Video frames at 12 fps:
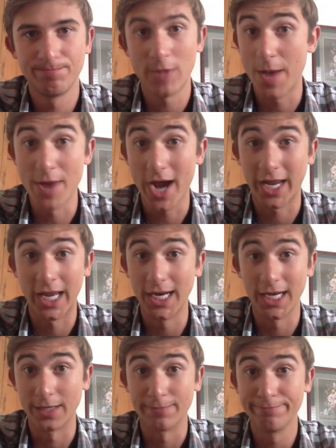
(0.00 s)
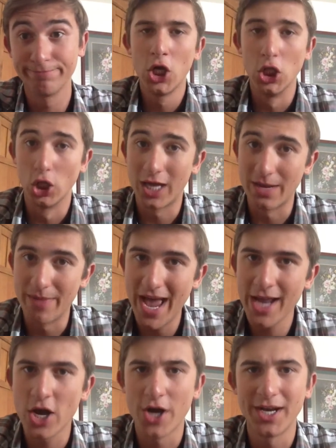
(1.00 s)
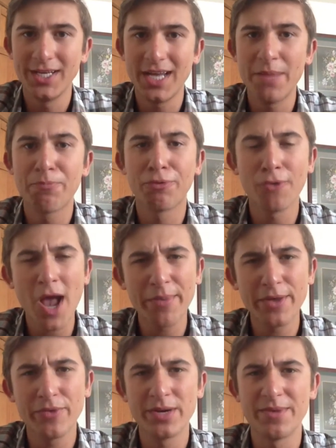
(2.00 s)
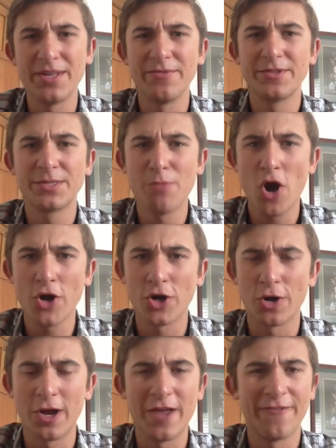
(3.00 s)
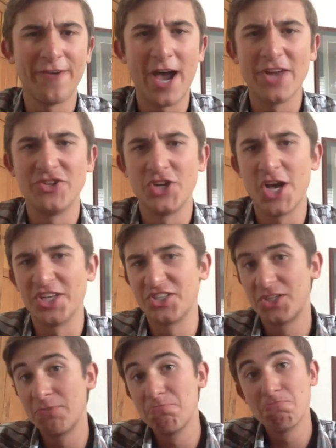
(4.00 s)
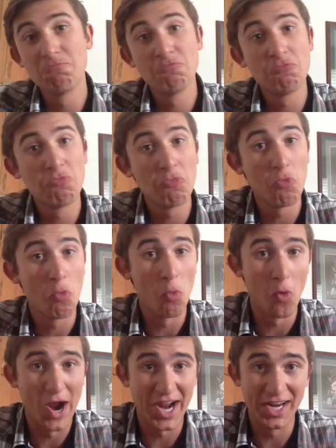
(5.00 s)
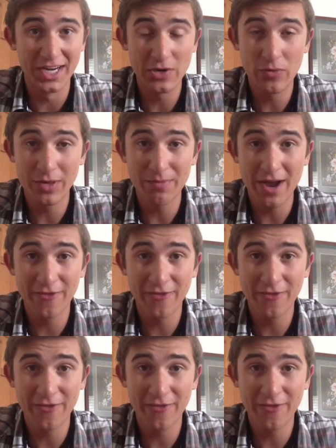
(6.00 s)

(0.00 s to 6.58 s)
I'm not kidding. Looking back on it, it probably would have been smarter if I just waited with my